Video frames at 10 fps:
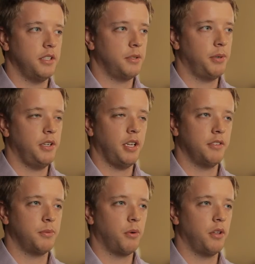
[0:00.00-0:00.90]
it's a pretty tough
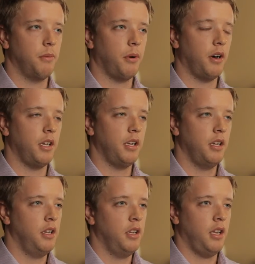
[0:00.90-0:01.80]
sport in the body,
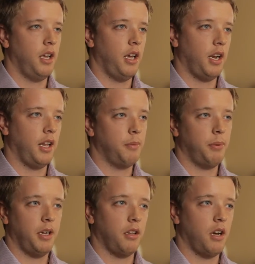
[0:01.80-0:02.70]
and I like to
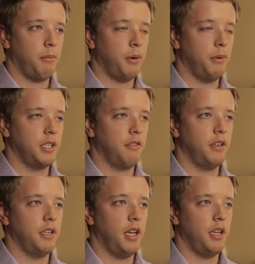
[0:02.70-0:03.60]
play a lot pretty much
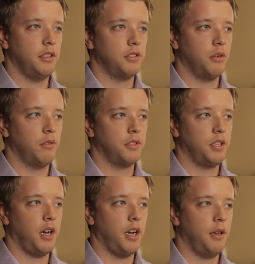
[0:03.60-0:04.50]
every day. So over
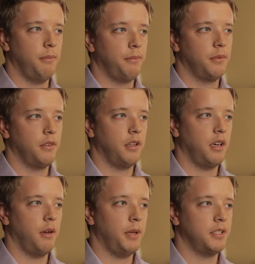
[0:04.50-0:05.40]
time,
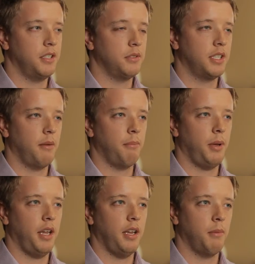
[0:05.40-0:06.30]
basically I was just getting
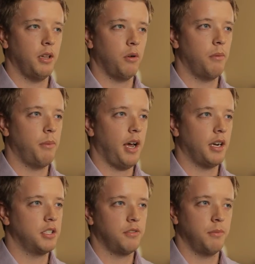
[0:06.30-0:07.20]
pain in my lower
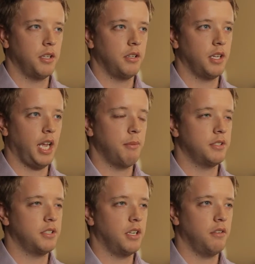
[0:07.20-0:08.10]
back just from the game
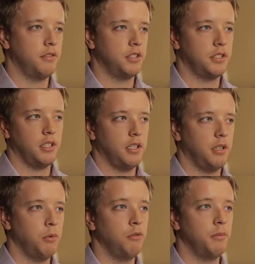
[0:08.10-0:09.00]
itself, just the
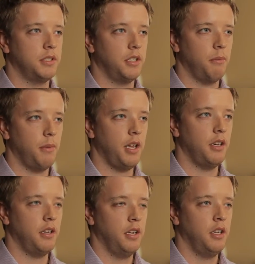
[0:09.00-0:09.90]
movements that are
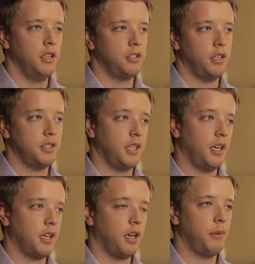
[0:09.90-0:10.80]
made. So I
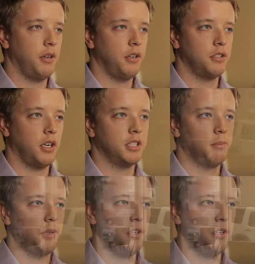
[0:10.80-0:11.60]
decided to come here and try something